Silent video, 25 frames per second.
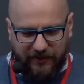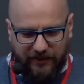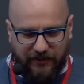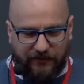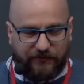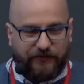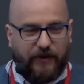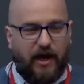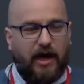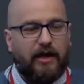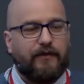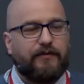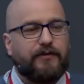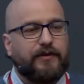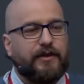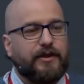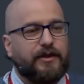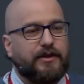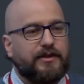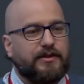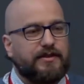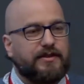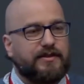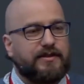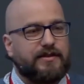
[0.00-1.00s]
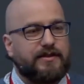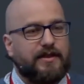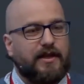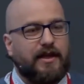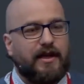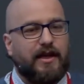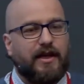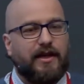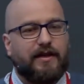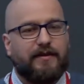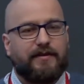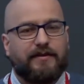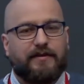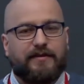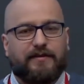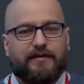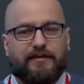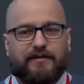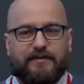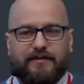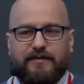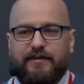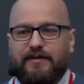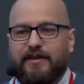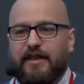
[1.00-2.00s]
in 5 years,
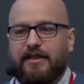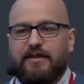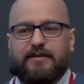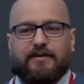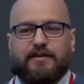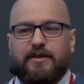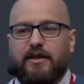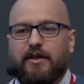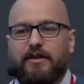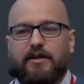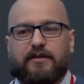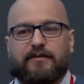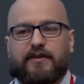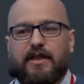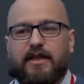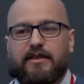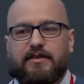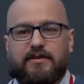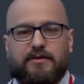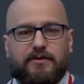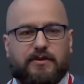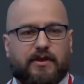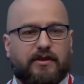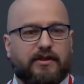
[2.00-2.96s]
that none of that's